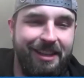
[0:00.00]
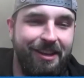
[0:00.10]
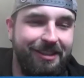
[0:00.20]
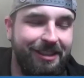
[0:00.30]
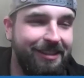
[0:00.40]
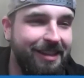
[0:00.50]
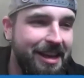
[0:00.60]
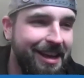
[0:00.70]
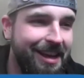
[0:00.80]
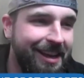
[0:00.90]
just
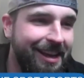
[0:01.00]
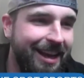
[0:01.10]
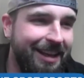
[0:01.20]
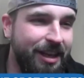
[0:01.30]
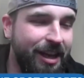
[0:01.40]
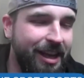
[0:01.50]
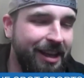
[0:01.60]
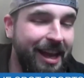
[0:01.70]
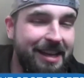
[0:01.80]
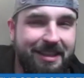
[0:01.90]
it's a
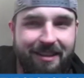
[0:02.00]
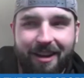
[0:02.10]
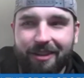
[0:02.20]
lesson there